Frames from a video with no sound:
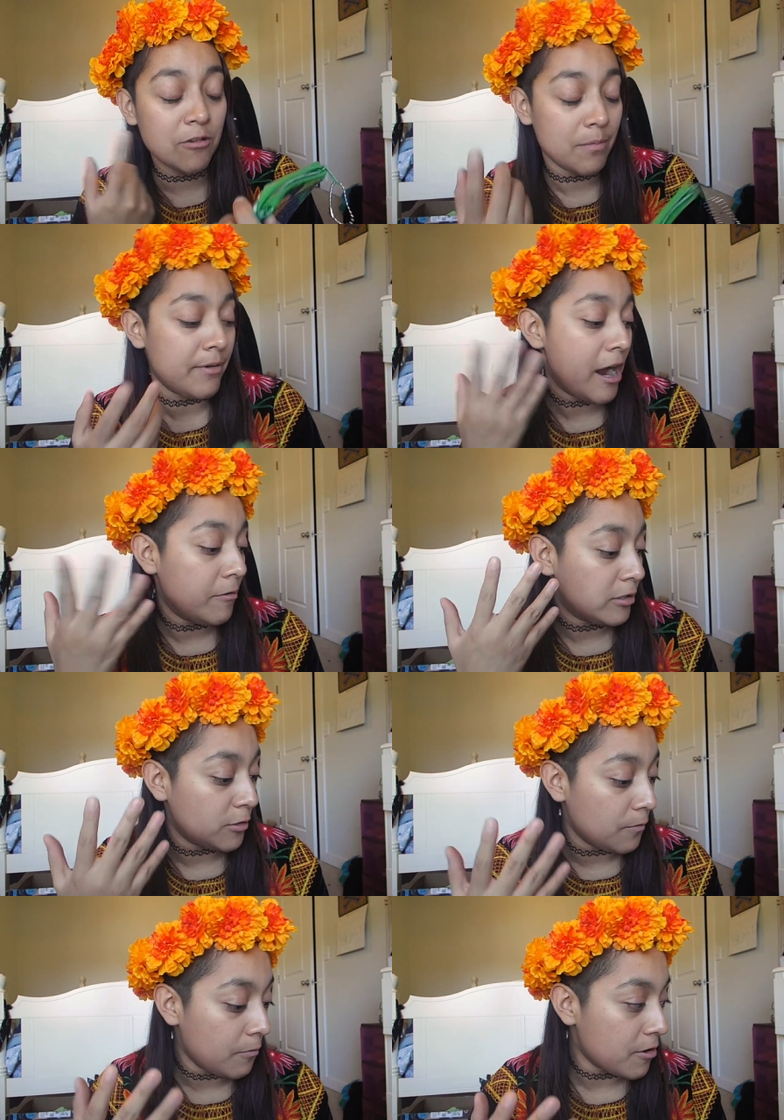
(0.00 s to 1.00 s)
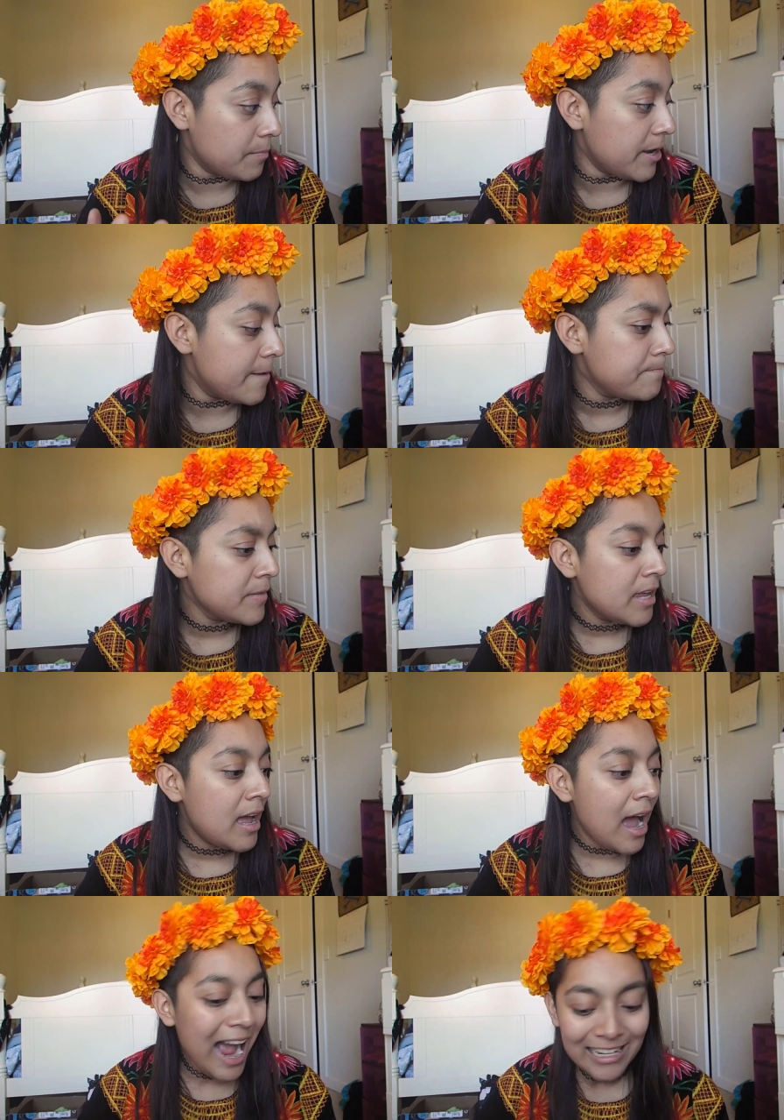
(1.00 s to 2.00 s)
unibrow and so forth, but.
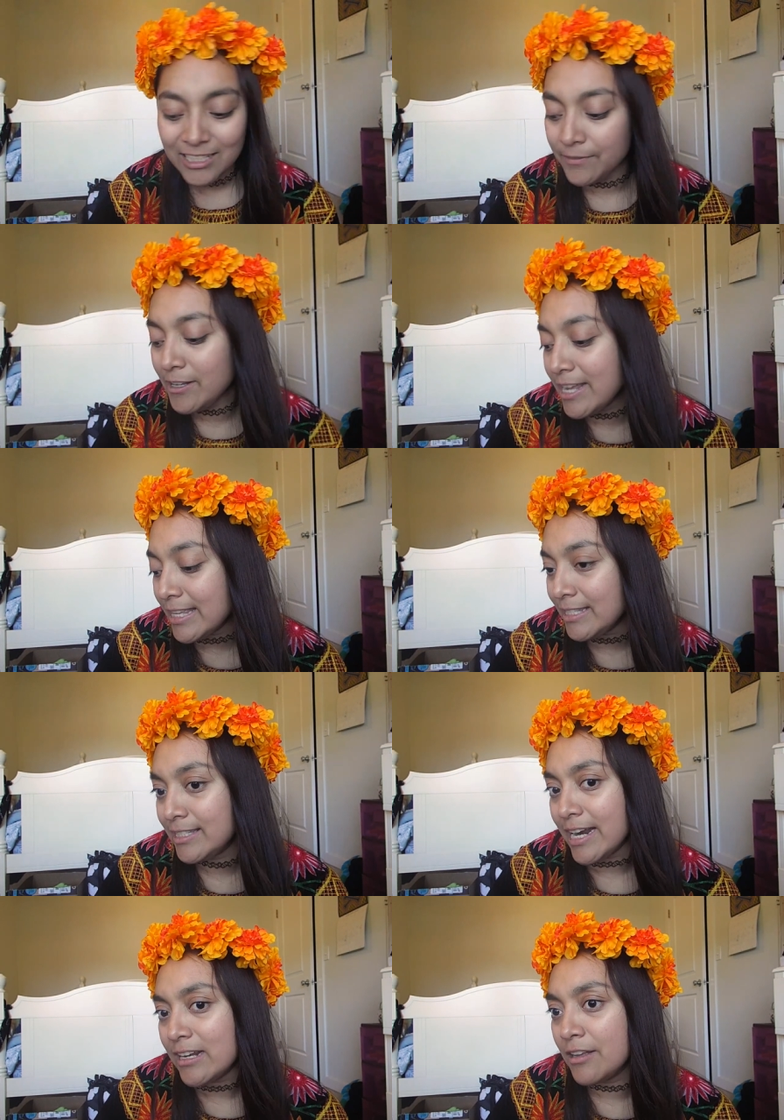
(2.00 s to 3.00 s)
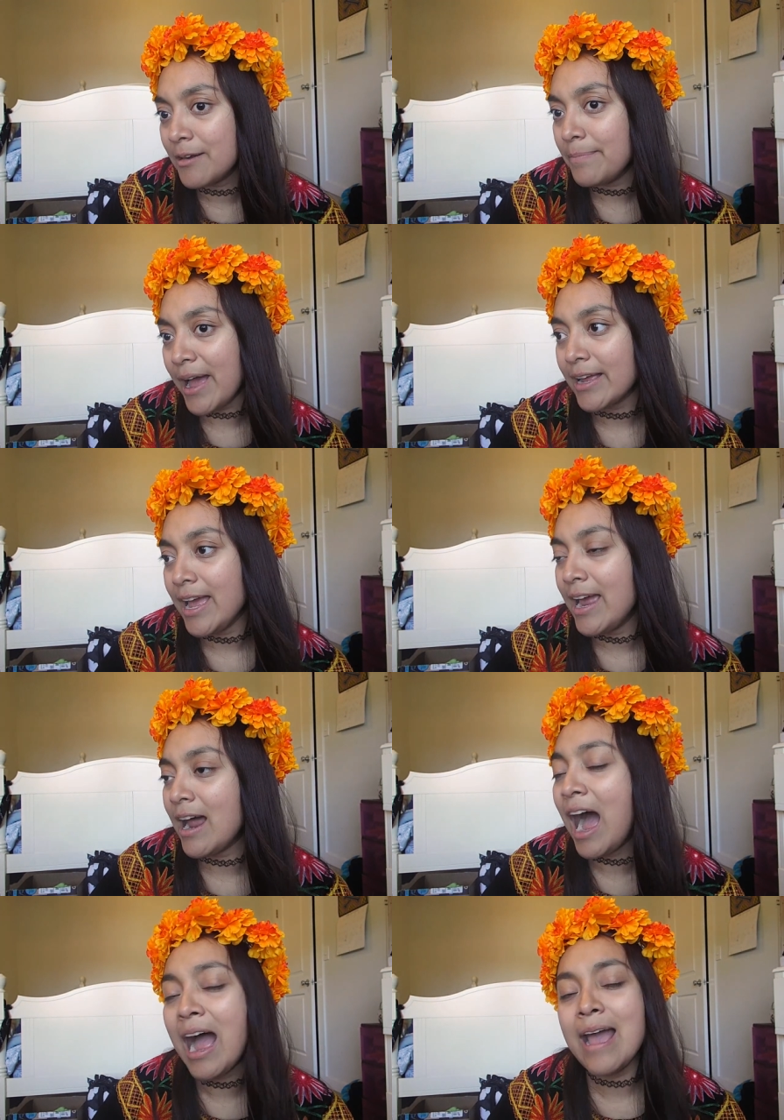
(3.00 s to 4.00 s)
I just feel like this is getting a lot of back
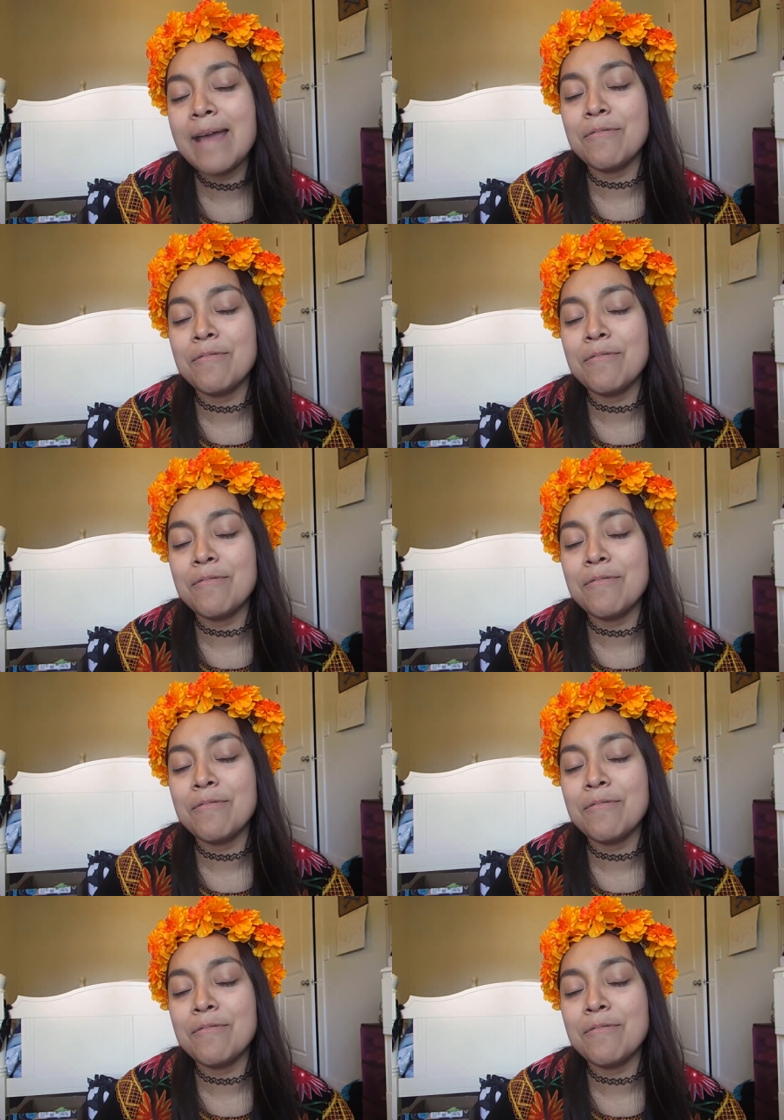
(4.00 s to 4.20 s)
hate. I